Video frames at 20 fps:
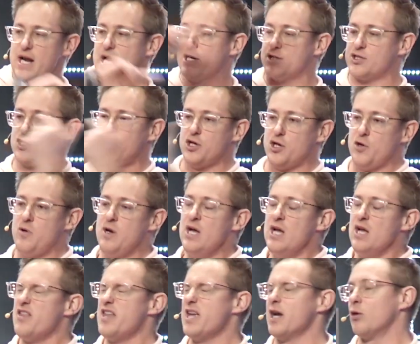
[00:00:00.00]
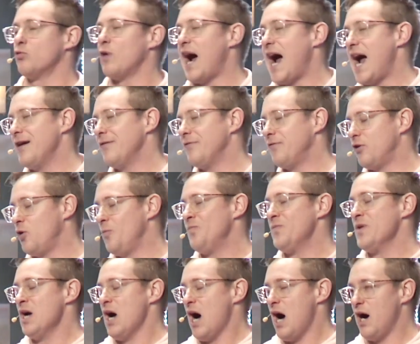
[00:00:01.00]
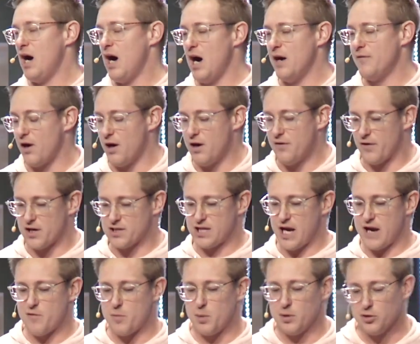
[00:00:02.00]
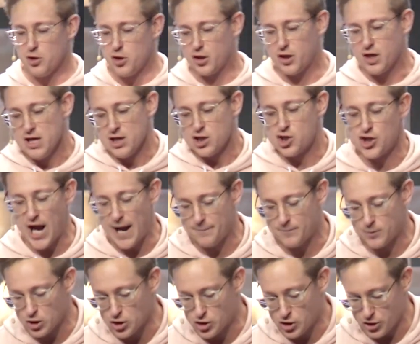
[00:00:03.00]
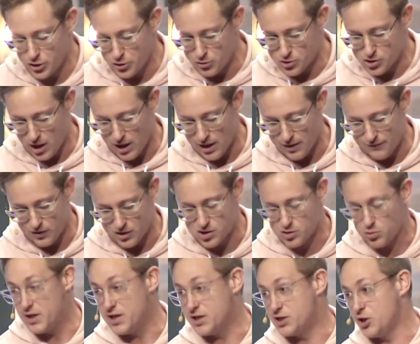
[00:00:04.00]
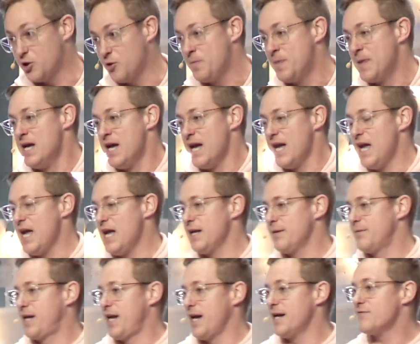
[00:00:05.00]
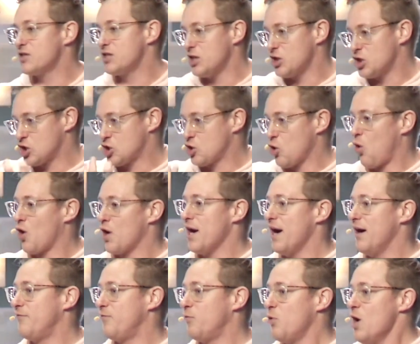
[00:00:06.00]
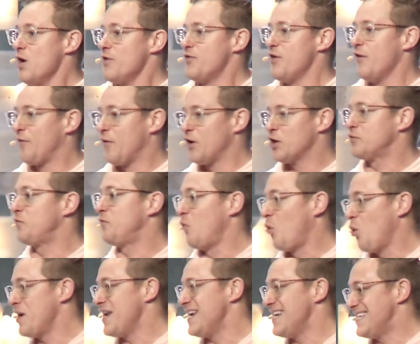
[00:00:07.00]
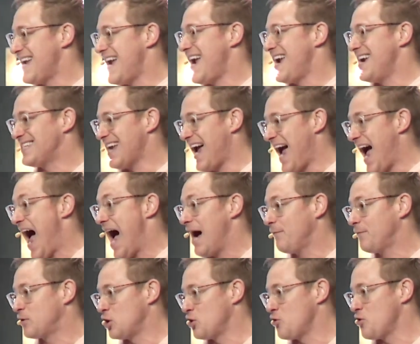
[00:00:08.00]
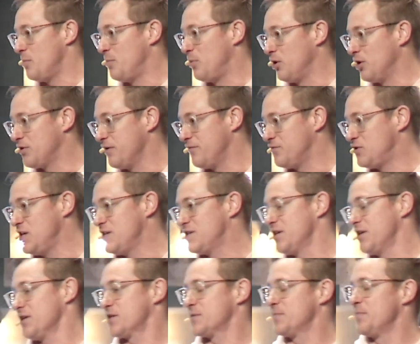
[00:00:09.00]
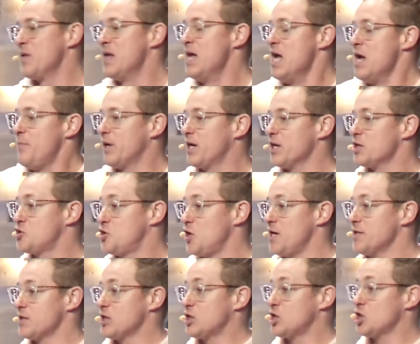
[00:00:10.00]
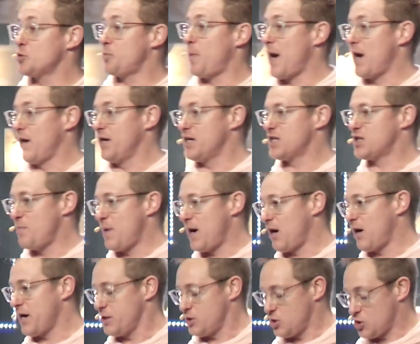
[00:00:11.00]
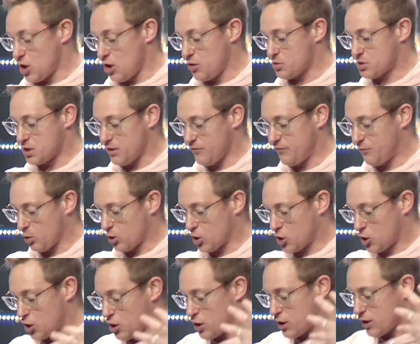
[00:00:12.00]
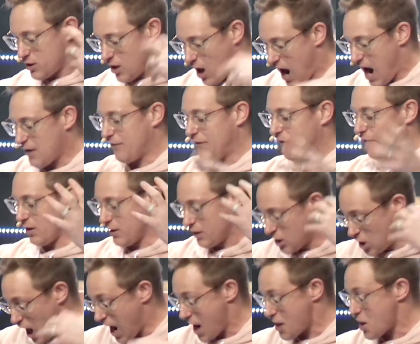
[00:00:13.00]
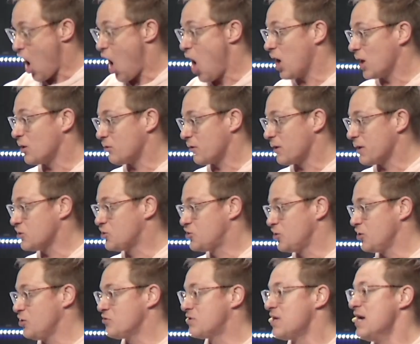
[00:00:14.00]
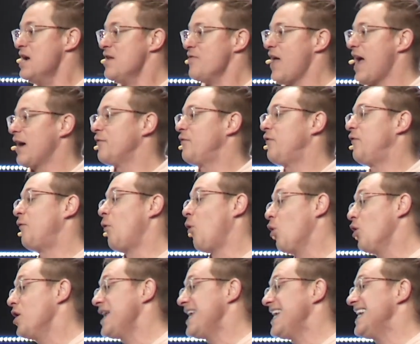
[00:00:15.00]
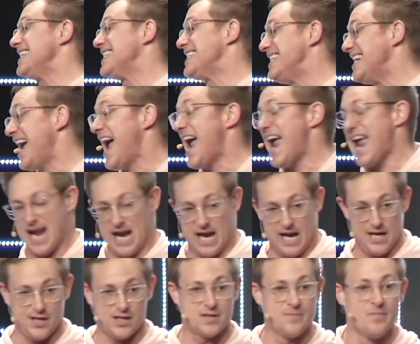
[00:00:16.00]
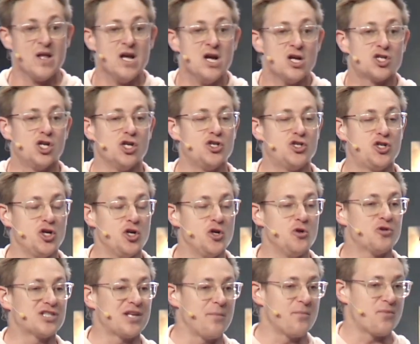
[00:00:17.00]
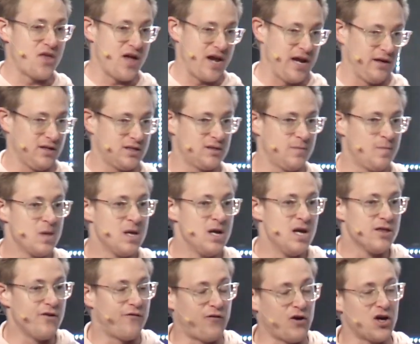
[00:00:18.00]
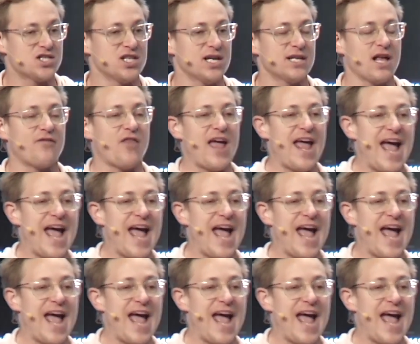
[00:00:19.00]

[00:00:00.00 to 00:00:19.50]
us to the arrival uh, of, of our Savior. But Luke chapter 2, starting in verse 22, it gives this story of the first 40 days after the birth of Jesus. Because Jesus' parents, Mary and Joseph, were good, God fearing, God honoring Jews, they had 40 days to do some things. The first thing that they